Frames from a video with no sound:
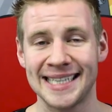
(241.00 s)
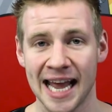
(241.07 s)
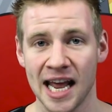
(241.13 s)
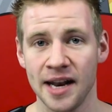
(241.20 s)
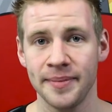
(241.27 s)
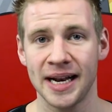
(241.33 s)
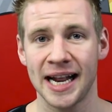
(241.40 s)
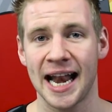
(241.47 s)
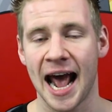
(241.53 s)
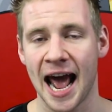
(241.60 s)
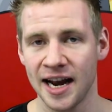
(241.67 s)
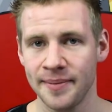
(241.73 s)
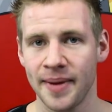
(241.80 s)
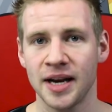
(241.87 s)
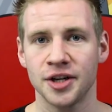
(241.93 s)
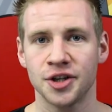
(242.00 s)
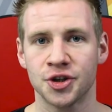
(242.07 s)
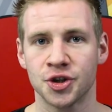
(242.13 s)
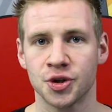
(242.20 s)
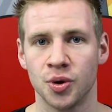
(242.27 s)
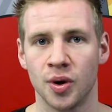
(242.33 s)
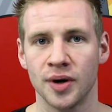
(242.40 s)
10-minute animated
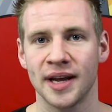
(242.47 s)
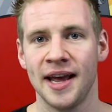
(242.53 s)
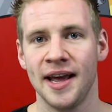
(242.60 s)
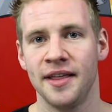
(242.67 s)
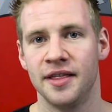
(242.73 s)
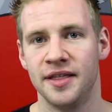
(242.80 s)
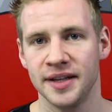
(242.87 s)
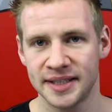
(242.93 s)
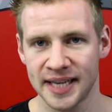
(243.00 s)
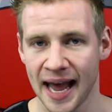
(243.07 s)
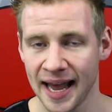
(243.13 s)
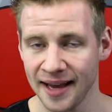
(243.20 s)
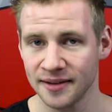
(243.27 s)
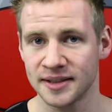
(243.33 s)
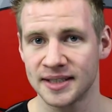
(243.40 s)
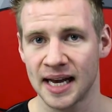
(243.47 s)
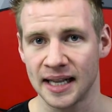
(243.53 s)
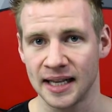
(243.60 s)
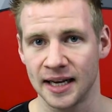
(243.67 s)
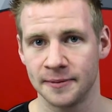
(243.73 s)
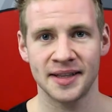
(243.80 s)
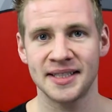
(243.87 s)
short, The Tale
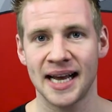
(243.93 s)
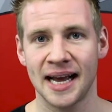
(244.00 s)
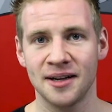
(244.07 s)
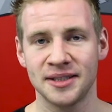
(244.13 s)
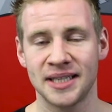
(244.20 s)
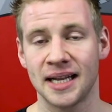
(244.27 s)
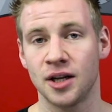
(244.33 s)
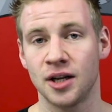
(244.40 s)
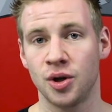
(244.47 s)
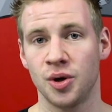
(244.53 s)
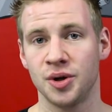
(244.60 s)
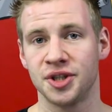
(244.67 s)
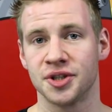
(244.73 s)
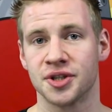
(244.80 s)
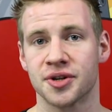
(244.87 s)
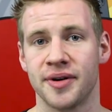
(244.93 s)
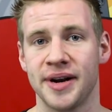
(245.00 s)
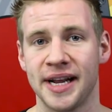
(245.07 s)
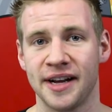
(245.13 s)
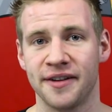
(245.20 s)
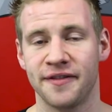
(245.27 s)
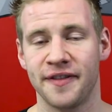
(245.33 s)
Teller. The Tale Teller launch and
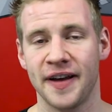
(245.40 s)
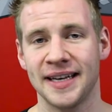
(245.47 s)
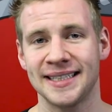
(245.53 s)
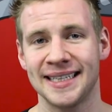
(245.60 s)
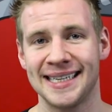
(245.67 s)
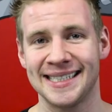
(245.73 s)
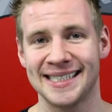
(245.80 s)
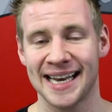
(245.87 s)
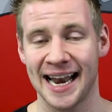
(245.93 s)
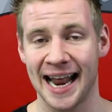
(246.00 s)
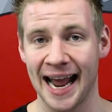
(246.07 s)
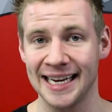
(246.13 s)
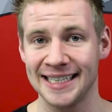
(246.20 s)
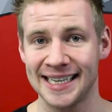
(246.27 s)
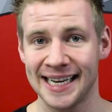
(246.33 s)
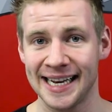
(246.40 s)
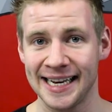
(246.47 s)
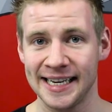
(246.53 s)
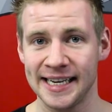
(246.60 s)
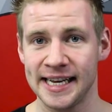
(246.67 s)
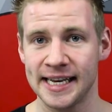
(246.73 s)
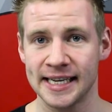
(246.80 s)
screening event is an
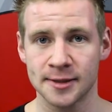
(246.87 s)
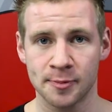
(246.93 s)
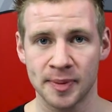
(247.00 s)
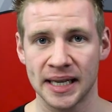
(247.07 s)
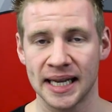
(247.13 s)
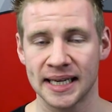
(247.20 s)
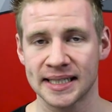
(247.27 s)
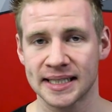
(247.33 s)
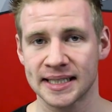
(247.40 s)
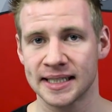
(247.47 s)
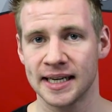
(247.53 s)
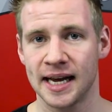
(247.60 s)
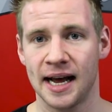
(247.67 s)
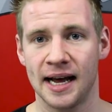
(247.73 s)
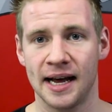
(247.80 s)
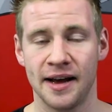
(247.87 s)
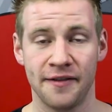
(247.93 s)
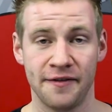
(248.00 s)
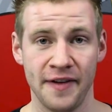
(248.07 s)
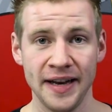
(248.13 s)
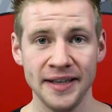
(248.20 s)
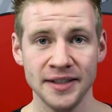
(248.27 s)
18 years plus
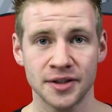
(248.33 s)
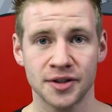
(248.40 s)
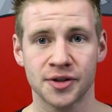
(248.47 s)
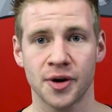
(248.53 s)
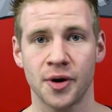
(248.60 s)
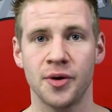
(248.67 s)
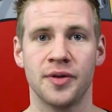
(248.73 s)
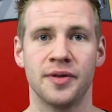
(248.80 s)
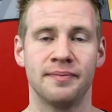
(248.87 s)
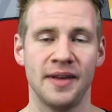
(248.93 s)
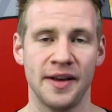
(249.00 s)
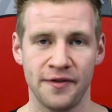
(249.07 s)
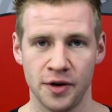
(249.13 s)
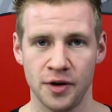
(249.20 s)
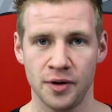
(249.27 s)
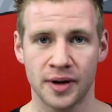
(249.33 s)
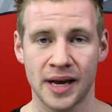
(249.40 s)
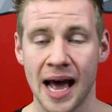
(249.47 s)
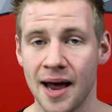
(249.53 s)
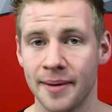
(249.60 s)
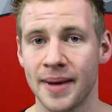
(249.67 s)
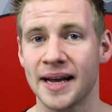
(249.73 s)
event, so if you
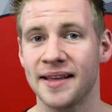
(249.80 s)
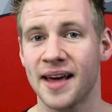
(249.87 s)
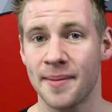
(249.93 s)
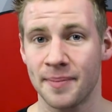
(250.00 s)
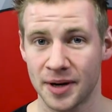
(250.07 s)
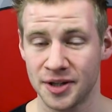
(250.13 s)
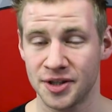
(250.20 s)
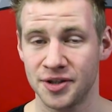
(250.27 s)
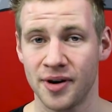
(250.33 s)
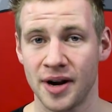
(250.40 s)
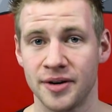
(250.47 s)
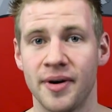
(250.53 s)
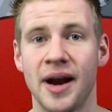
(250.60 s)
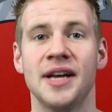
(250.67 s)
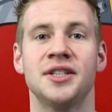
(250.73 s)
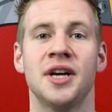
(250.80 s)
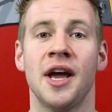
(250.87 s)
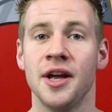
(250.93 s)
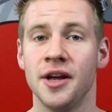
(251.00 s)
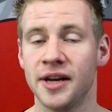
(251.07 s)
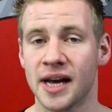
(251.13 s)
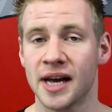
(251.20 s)
can't make that because you're underage,
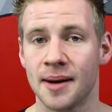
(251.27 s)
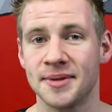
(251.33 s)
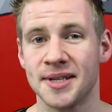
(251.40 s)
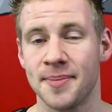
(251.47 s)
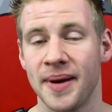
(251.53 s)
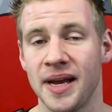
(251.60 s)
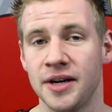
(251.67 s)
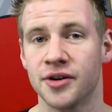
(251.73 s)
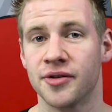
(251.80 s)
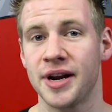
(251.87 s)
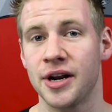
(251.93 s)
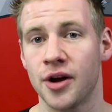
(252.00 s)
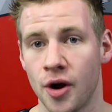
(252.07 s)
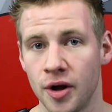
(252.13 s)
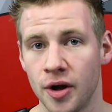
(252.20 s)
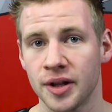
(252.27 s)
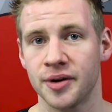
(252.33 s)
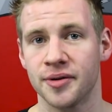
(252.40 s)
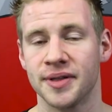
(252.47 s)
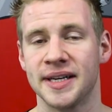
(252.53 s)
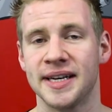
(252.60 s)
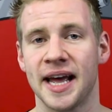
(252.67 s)
you can come to the meet and greet
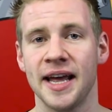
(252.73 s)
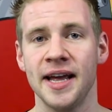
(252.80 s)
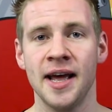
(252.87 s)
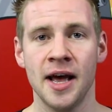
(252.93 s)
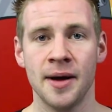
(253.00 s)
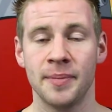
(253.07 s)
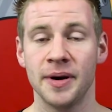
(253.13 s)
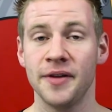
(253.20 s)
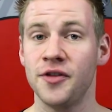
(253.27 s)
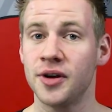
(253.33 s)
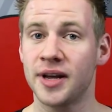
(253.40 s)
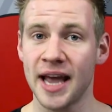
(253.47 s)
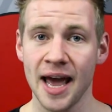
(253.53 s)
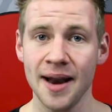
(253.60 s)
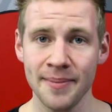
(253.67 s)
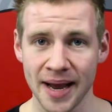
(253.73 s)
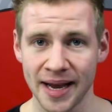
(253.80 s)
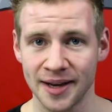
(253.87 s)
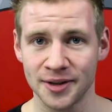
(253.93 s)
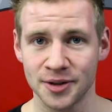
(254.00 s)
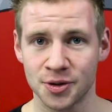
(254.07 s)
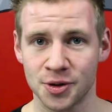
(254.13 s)
earlier in the day. But if you can
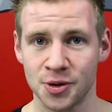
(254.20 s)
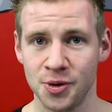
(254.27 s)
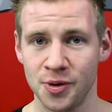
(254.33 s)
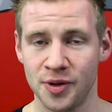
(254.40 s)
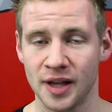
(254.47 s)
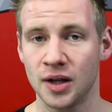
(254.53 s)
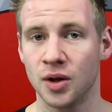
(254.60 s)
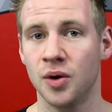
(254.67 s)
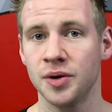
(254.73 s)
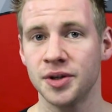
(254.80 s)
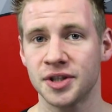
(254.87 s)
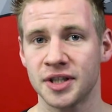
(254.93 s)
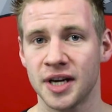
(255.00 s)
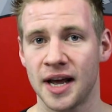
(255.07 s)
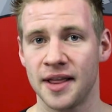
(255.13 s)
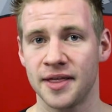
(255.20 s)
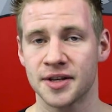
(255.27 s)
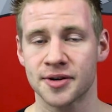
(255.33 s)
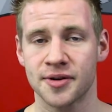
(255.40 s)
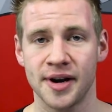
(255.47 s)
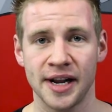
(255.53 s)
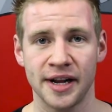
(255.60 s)
make it to the launch and the
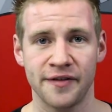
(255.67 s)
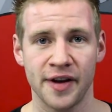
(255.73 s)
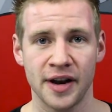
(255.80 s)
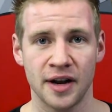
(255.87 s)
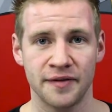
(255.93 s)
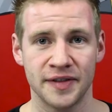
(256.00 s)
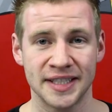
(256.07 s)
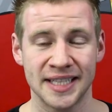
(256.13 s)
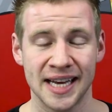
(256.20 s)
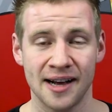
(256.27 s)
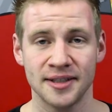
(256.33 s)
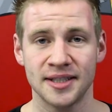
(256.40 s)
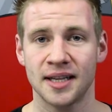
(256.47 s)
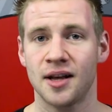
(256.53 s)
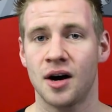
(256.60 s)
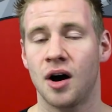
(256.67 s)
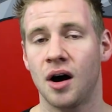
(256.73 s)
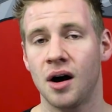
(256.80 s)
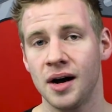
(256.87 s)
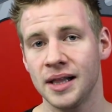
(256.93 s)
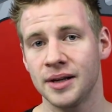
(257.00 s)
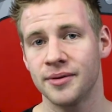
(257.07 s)
screening event of The Tale Teller, I
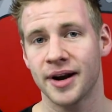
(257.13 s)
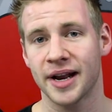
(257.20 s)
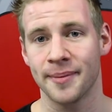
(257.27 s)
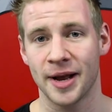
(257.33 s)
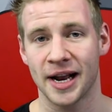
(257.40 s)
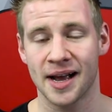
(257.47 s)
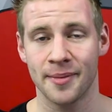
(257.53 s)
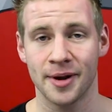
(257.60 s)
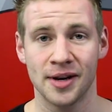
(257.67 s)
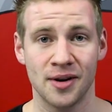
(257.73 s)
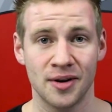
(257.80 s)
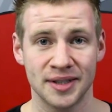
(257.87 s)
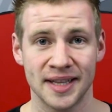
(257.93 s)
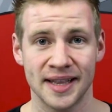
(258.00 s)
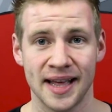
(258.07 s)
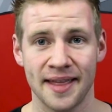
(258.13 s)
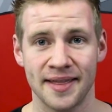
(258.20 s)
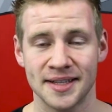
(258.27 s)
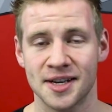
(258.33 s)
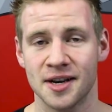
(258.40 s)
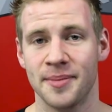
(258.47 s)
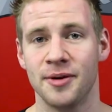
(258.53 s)
highly recommend coming along to that.
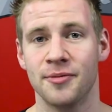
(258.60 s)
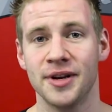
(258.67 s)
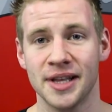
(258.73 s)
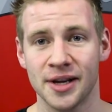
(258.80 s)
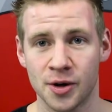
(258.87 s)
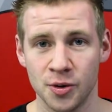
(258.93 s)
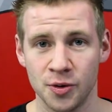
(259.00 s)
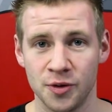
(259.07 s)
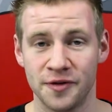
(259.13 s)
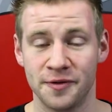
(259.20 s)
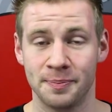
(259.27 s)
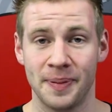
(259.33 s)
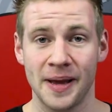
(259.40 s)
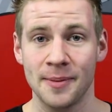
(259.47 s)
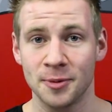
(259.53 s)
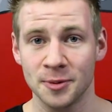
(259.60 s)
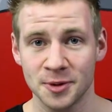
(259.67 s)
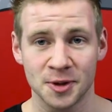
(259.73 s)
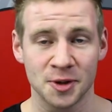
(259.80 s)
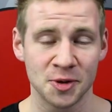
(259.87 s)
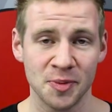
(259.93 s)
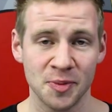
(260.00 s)
There's going to be really cool people
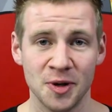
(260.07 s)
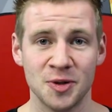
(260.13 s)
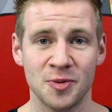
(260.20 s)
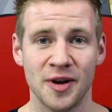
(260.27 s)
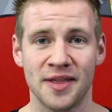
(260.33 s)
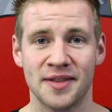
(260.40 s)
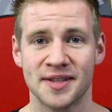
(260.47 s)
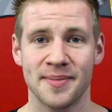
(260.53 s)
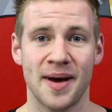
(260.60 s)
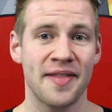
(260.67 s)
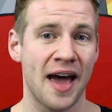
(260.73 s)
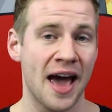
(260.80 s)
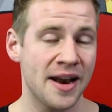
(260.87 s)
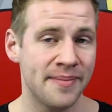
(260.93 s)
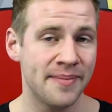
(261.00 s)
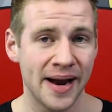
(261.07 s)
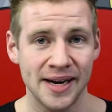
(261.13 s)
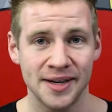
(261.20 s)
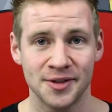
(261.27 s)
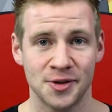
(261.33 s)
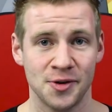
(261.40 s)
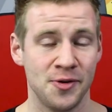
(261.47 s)
to schmooze with, some other
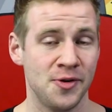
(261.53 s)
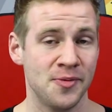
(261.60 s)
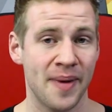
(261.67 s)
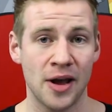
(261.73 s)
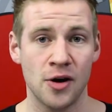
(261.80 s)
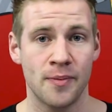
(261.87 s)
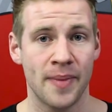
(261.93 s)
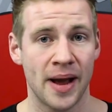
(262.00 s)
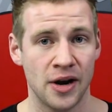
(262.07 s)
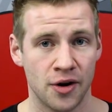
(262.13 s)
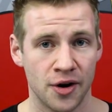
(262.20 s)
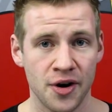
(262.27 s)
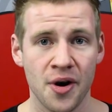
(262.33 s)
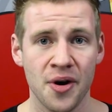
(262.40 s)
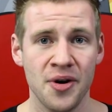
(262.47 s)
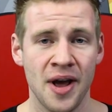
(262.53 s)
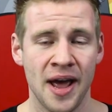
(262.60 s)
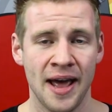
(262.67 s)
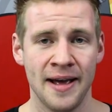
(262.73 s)
animators who you may or may not know,